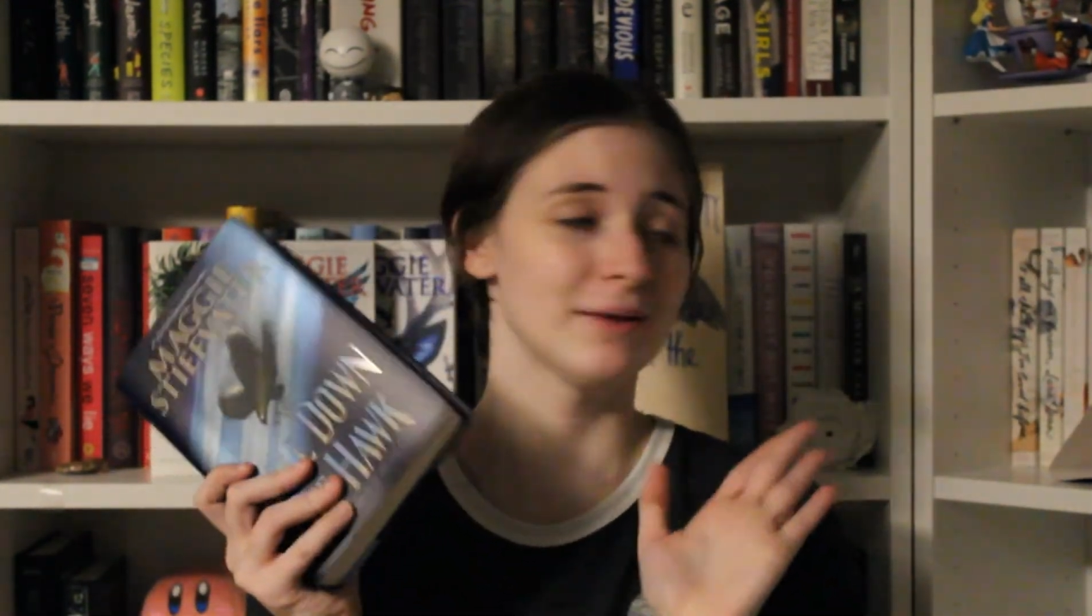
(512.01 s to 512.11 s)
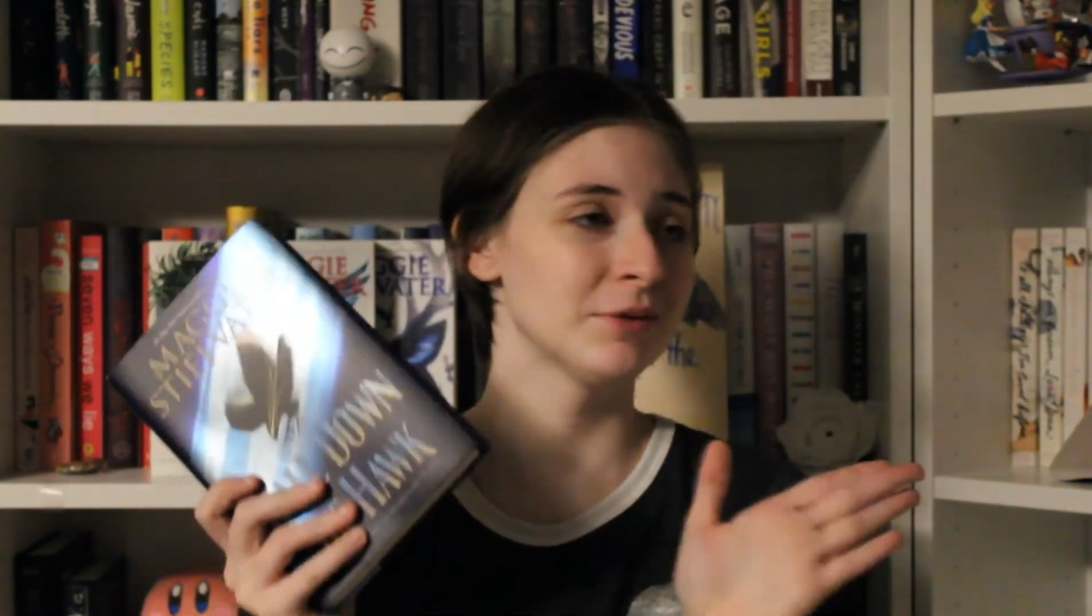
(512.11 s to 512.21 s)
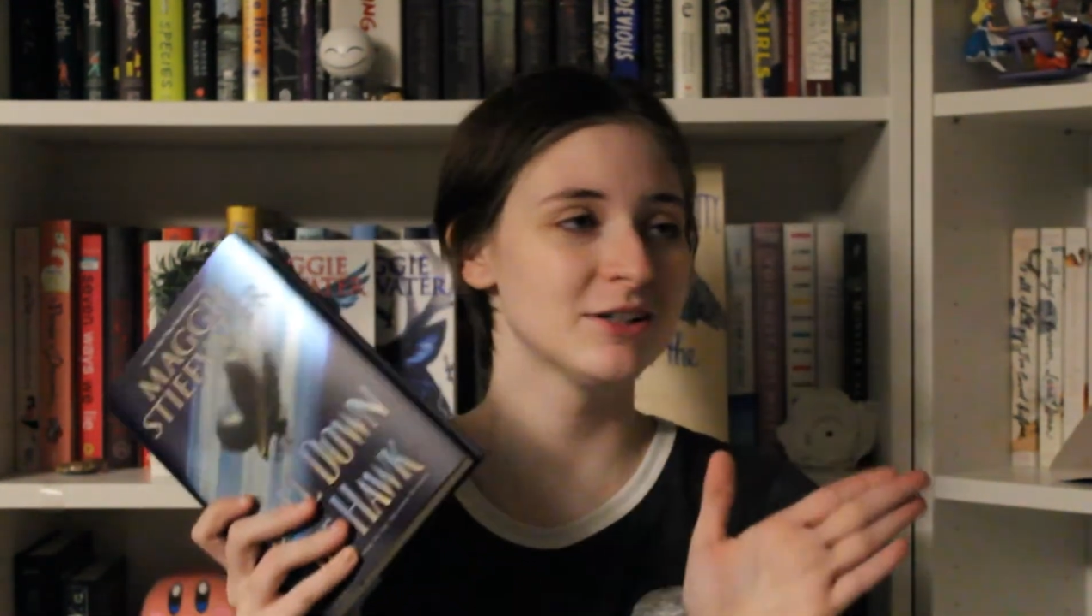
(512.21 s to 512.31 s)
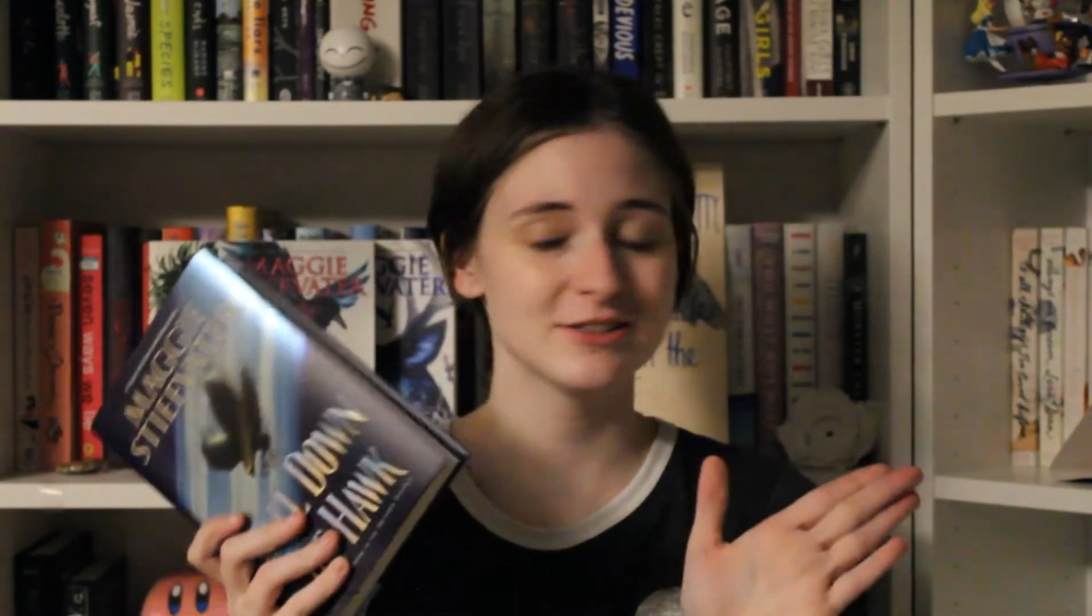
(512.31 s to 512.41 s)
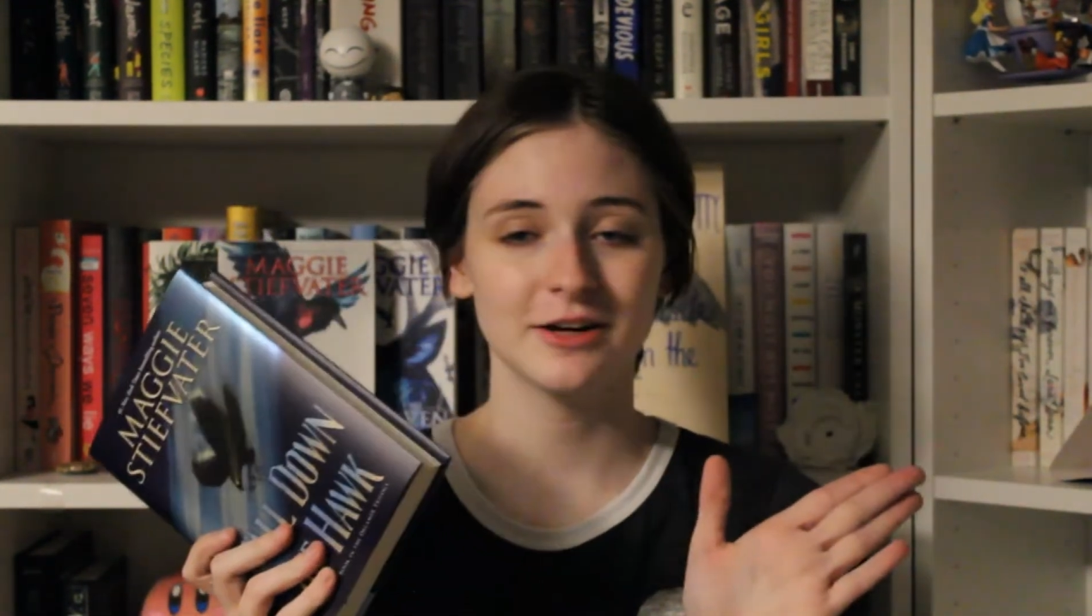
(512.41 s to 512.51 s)
I'm
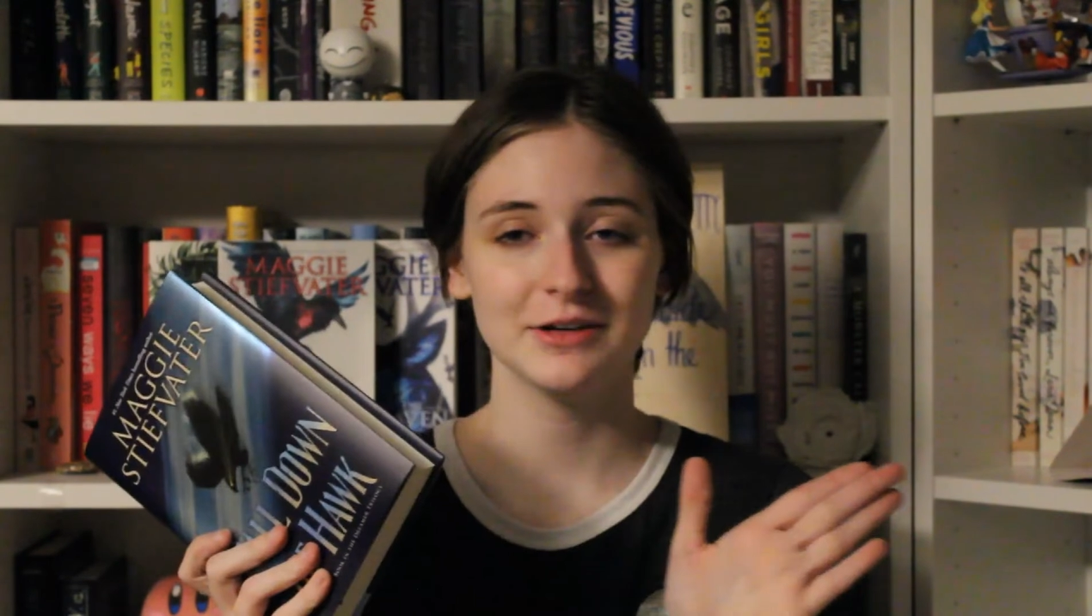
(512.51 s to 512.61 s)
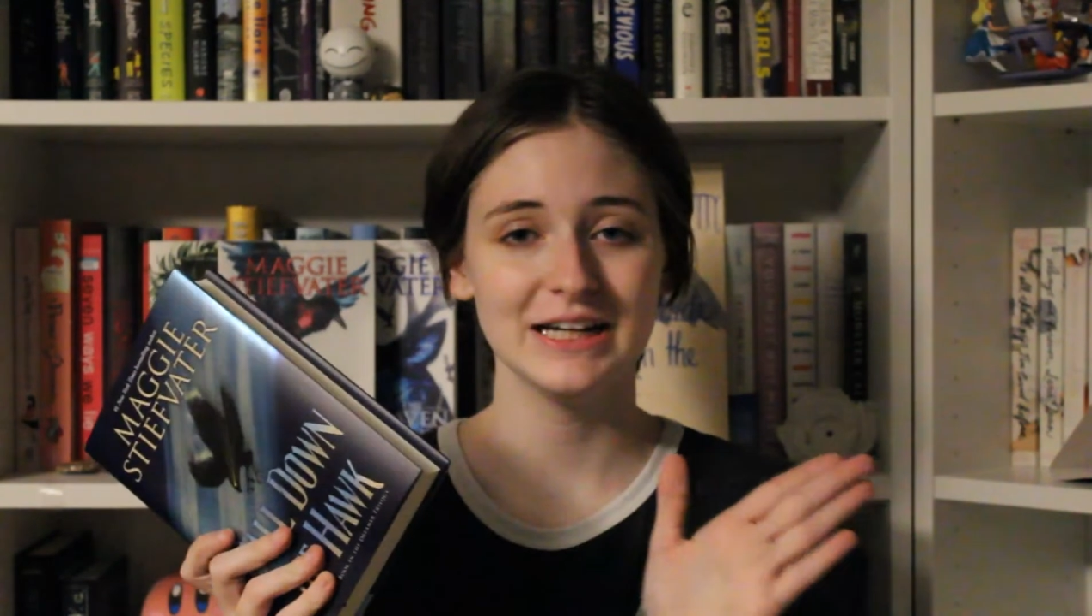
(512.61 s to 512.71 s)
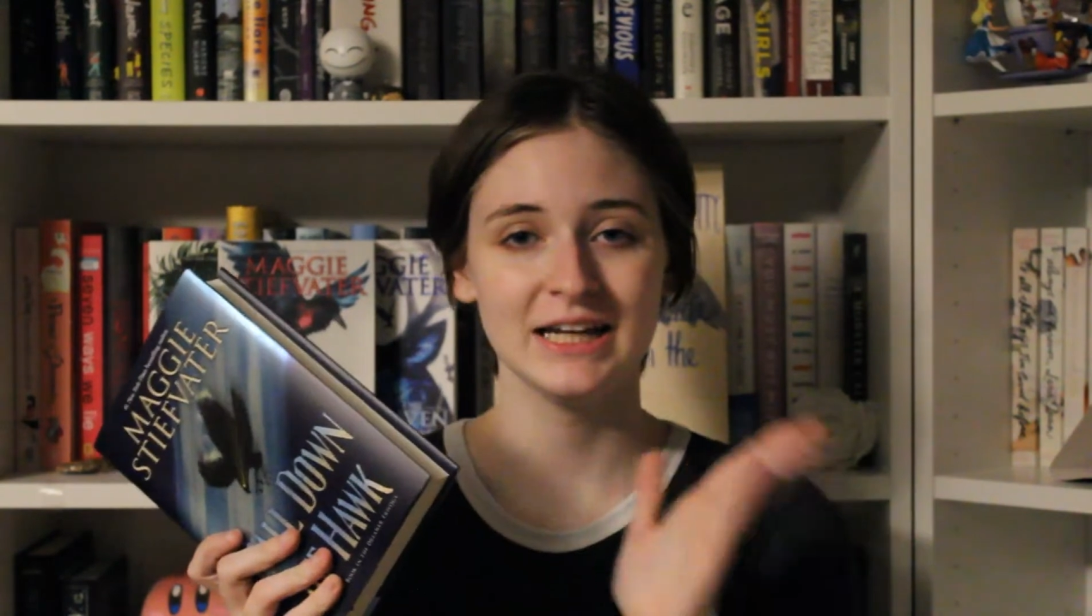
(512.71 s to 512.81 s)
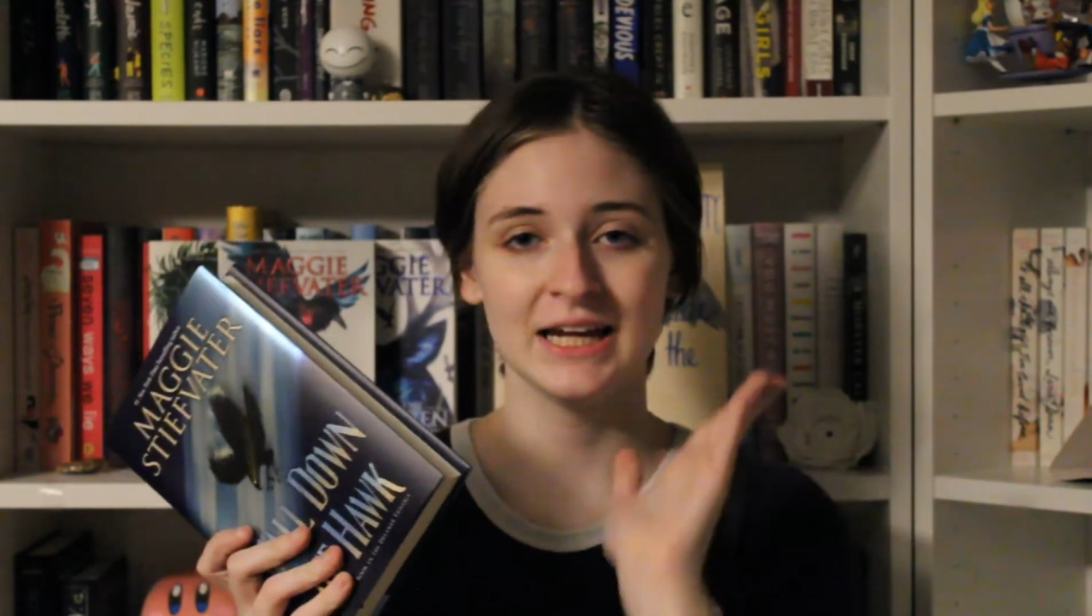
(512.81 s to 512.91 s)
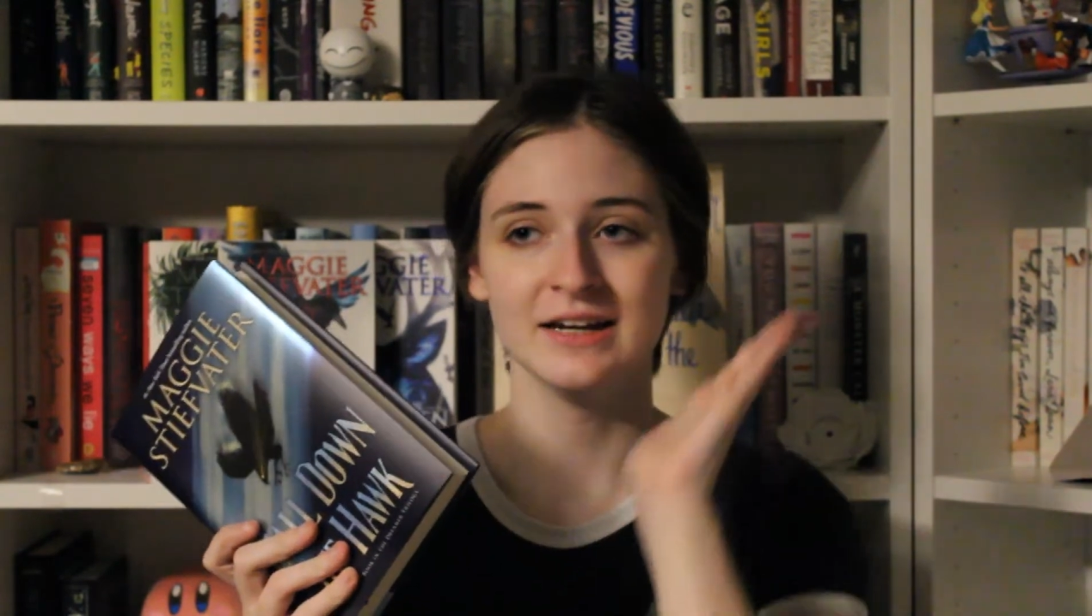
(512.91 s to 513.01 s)
gonna start
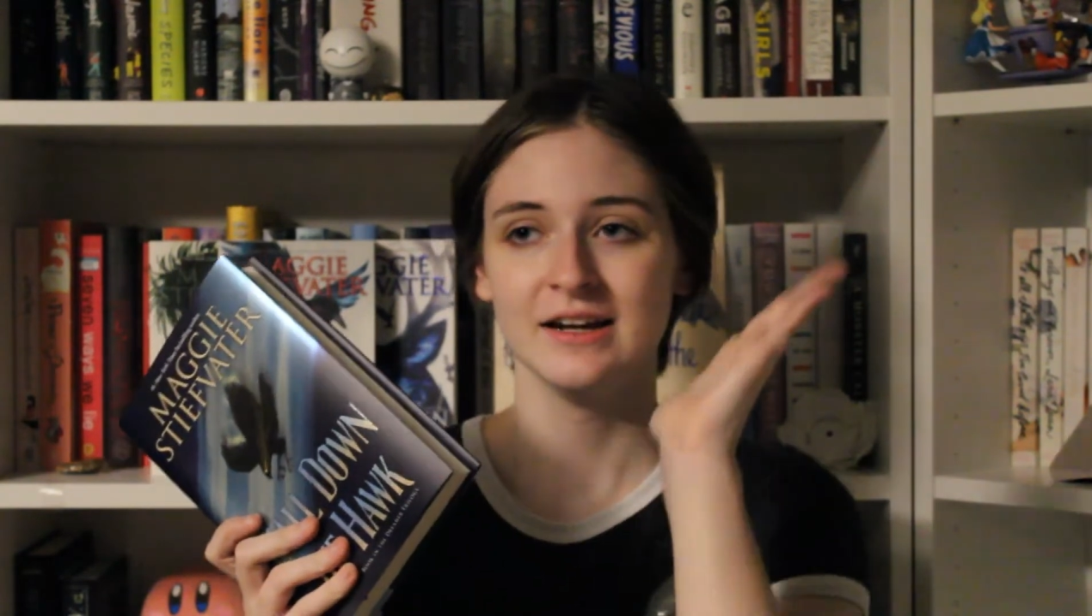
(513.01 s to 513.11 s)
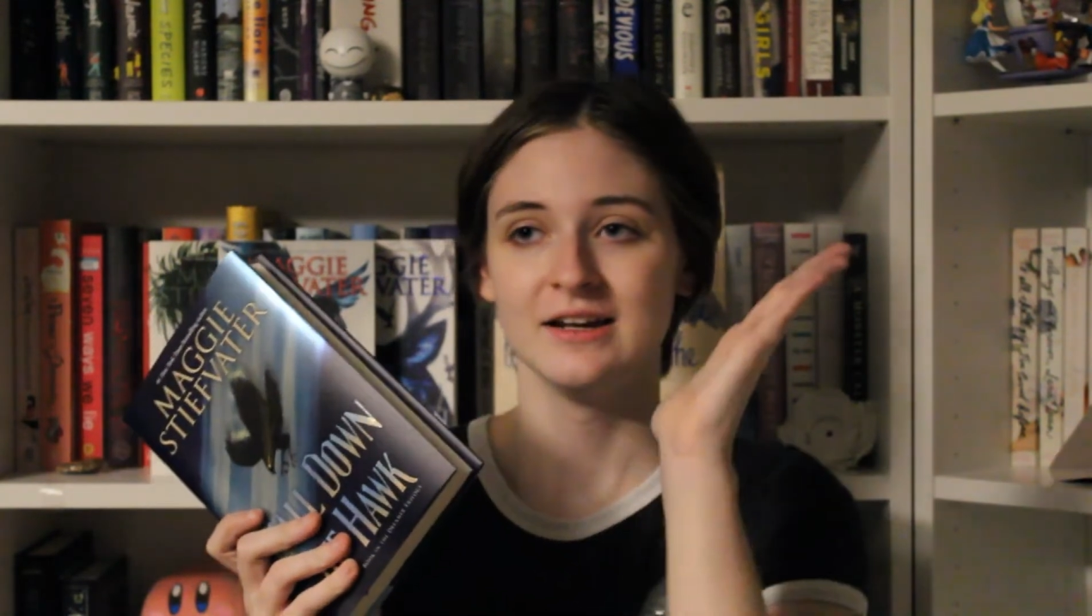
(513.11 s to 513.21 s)
reading it